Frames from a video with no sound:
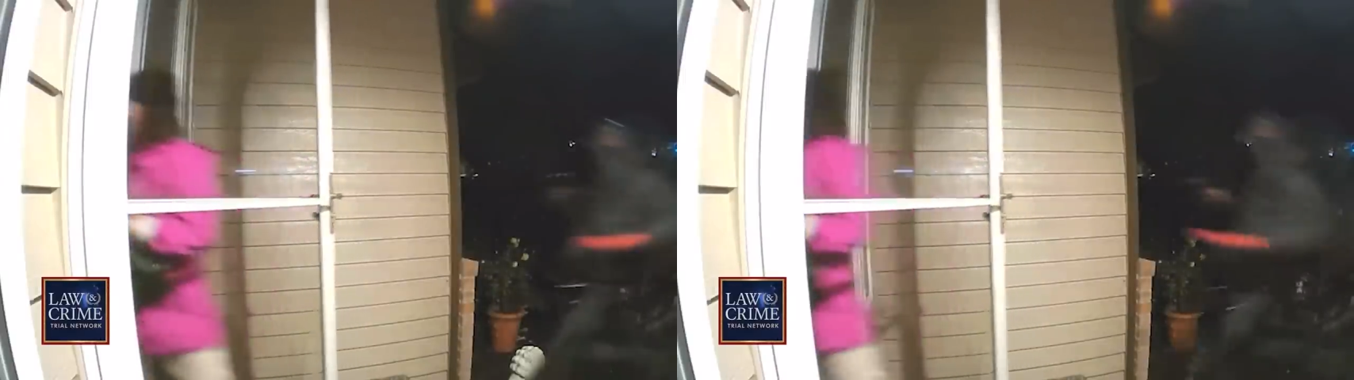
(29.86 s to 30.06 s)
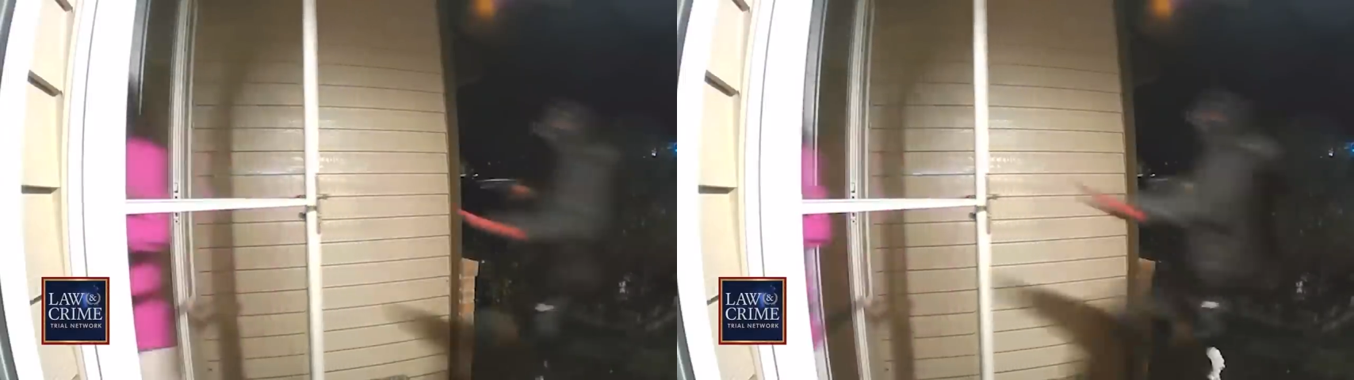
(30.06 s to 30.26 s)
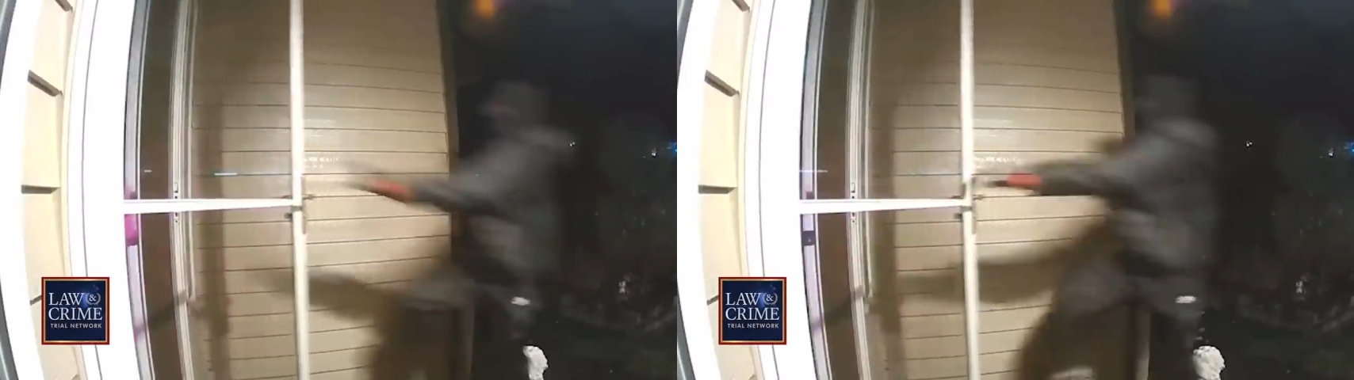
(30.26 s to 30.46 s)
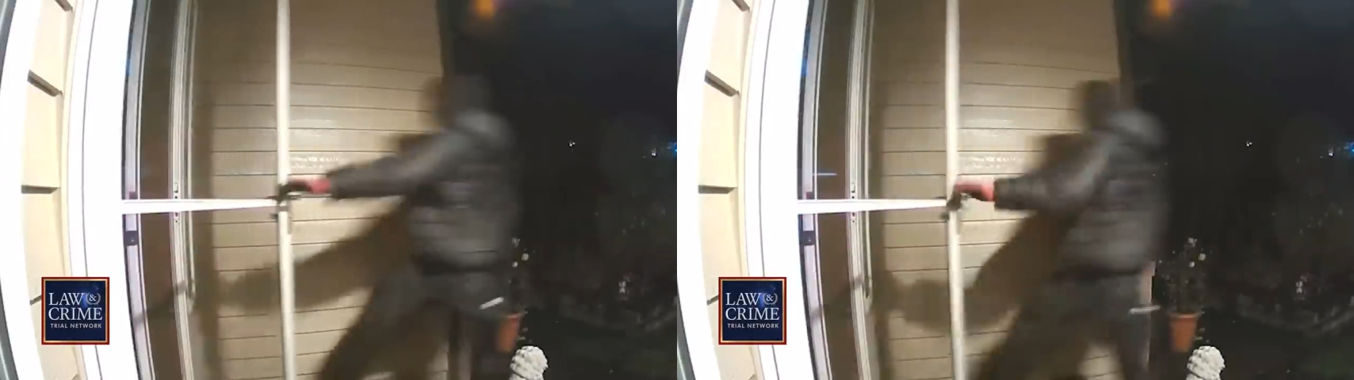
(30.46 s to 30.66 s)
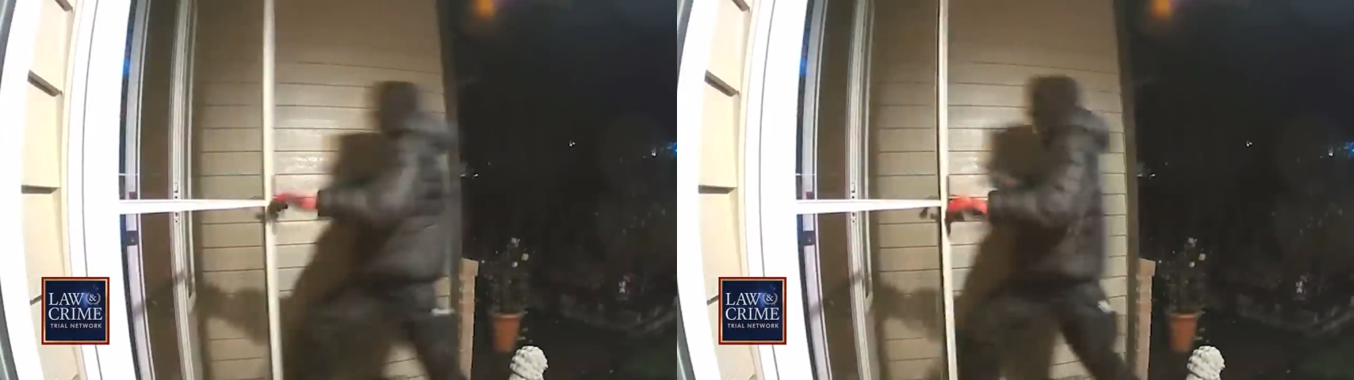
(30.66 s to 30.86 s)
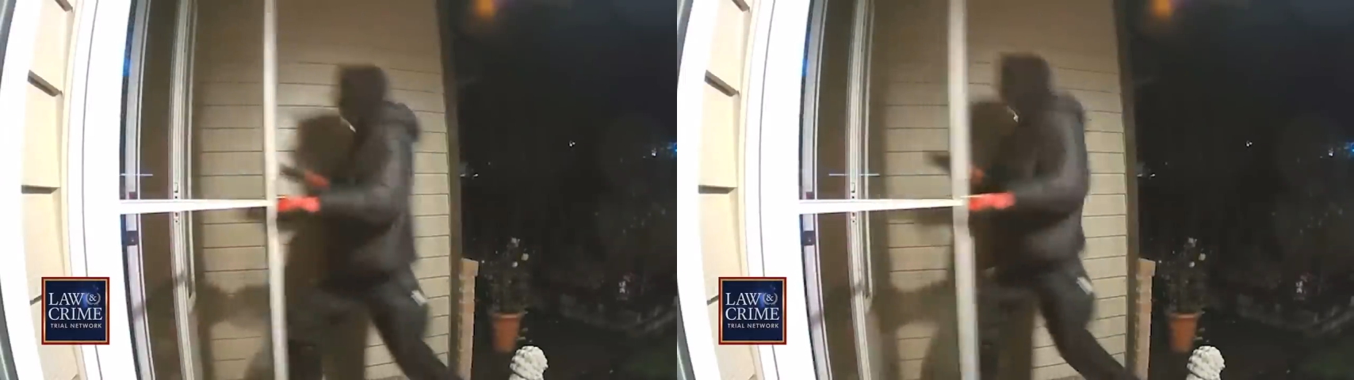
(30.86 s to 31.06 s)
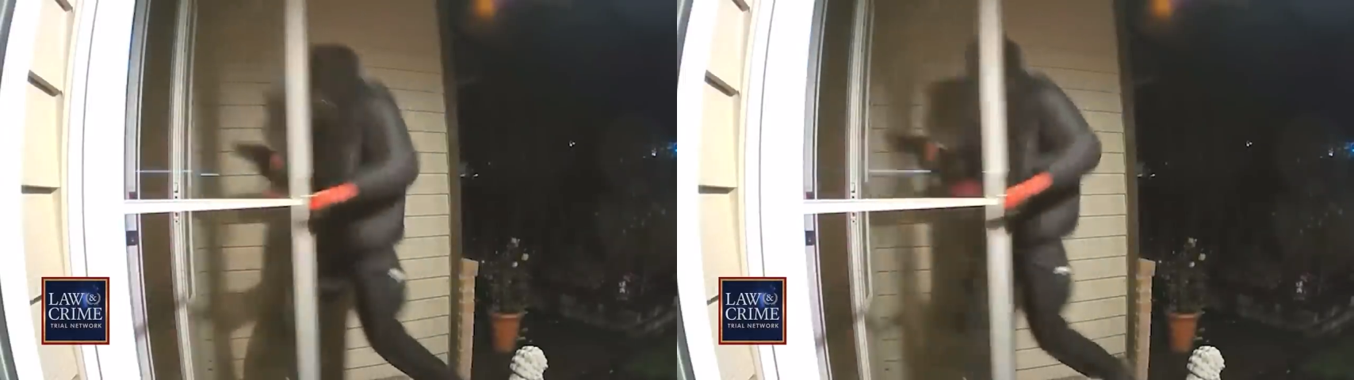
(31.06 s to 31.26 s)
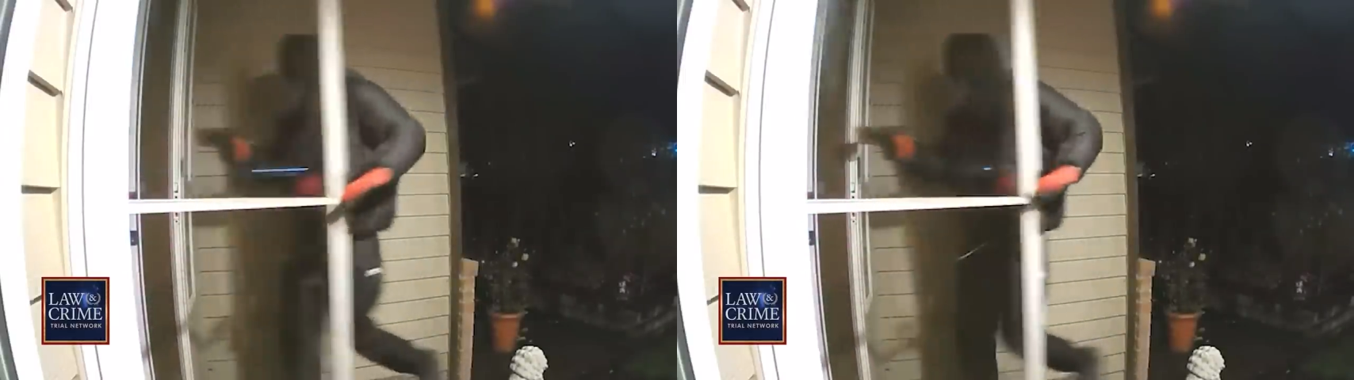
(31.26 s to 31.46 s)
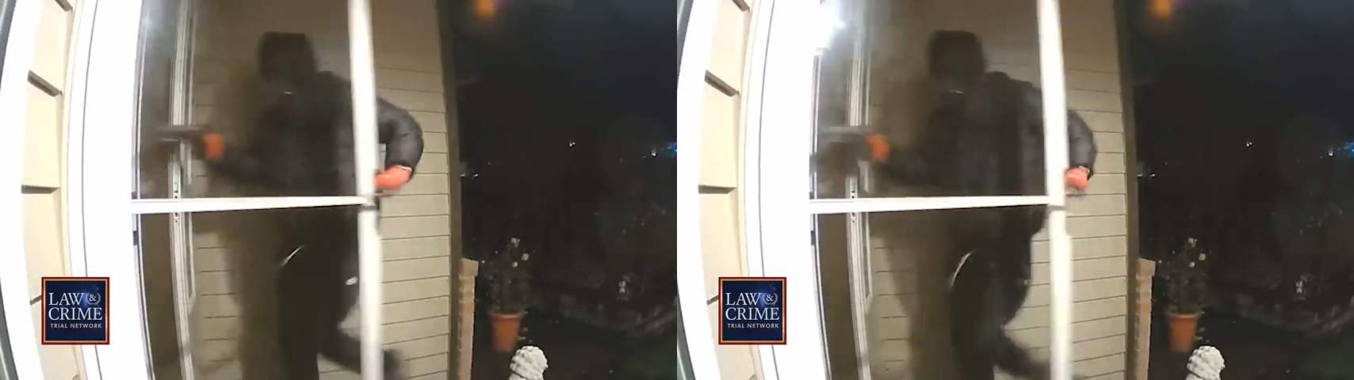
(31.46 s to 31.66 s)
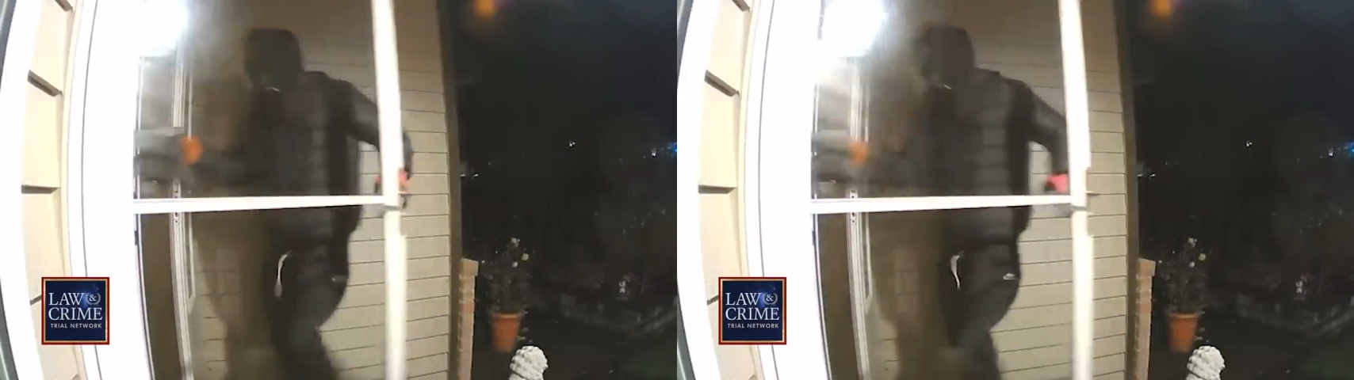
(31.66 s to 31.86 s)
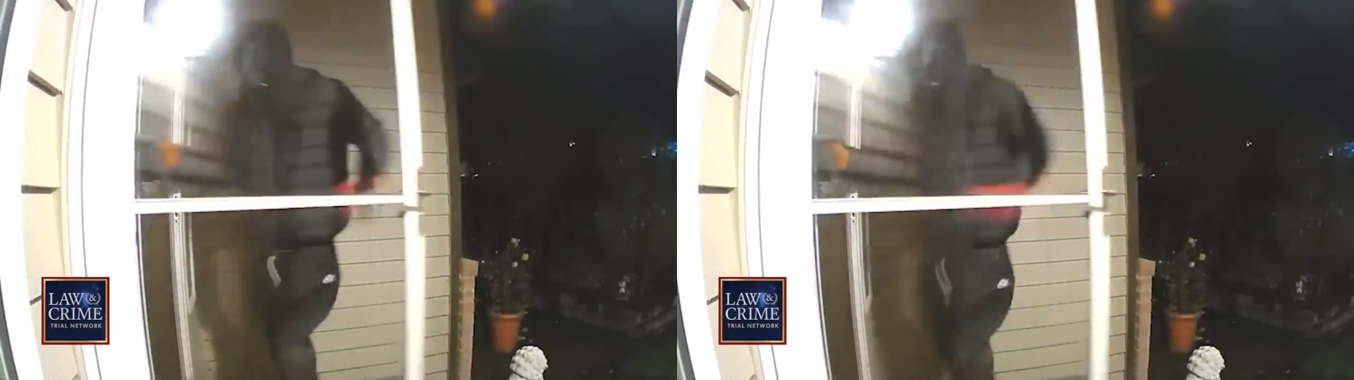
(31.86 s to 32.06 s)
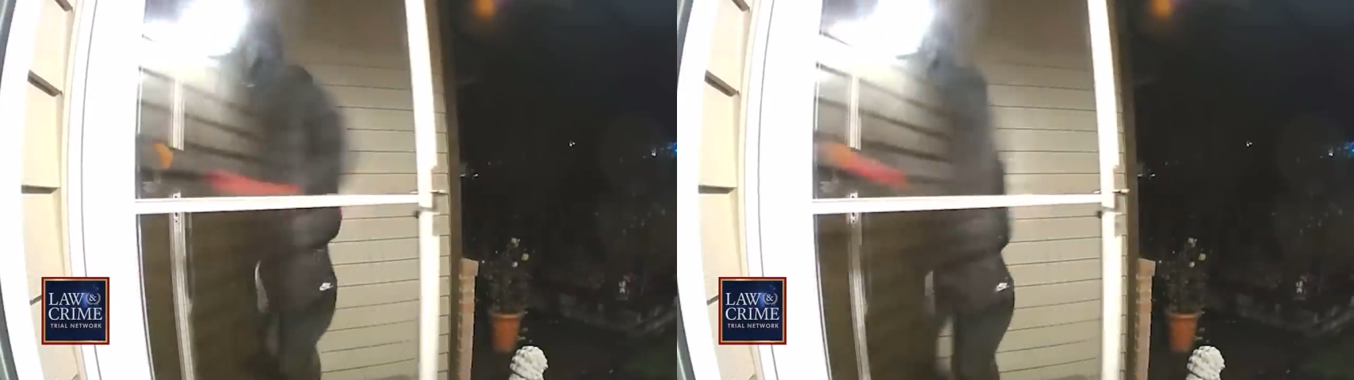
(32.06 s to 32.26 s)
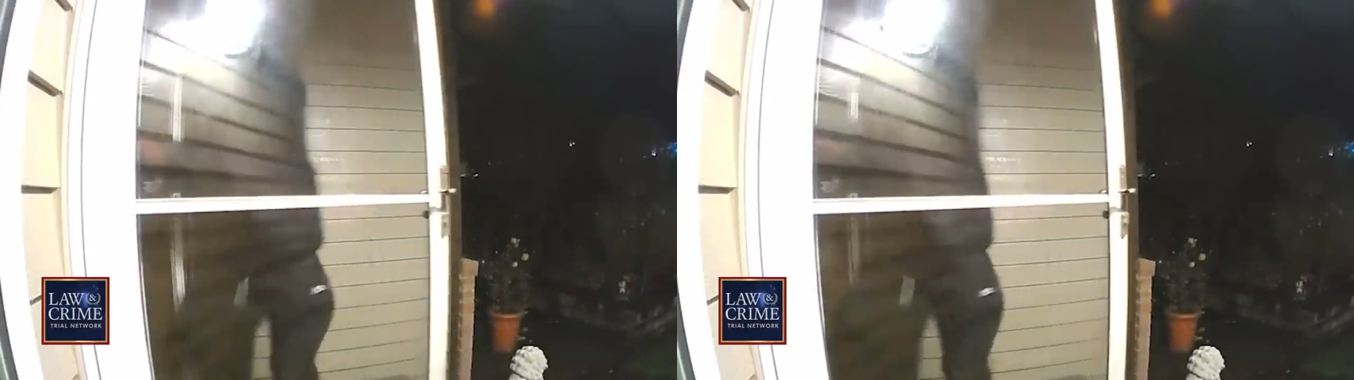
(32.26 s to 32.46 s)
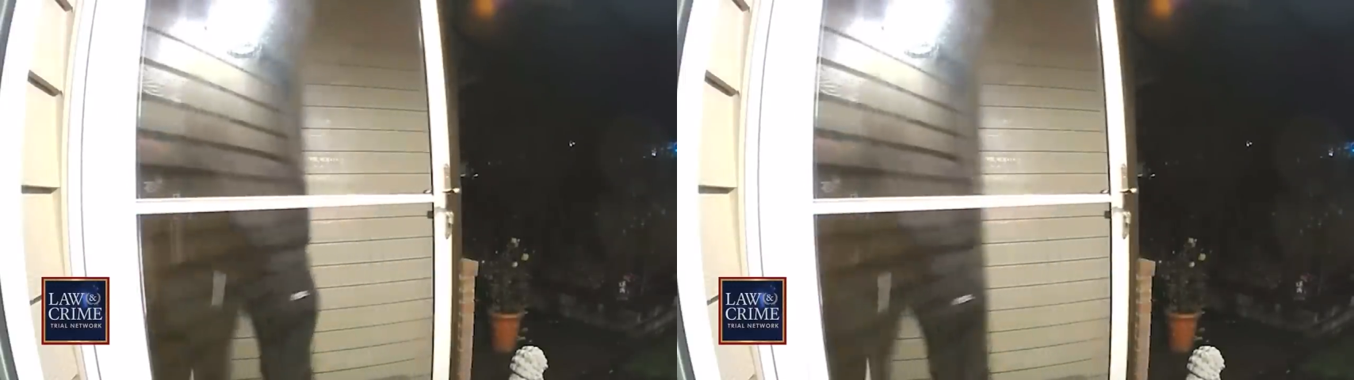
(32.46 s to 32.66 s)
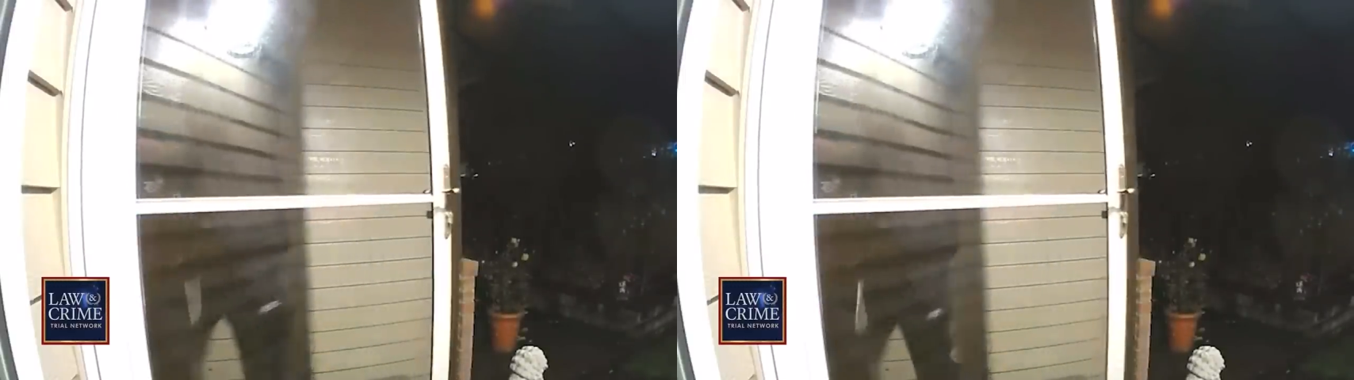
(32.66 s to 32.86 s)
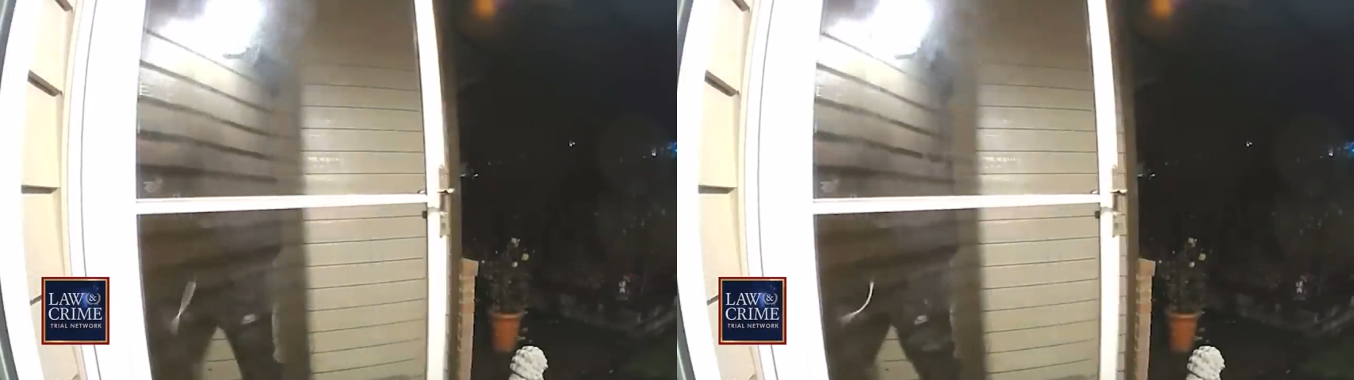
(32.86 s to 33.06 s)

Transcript: [unreadable: no face in view]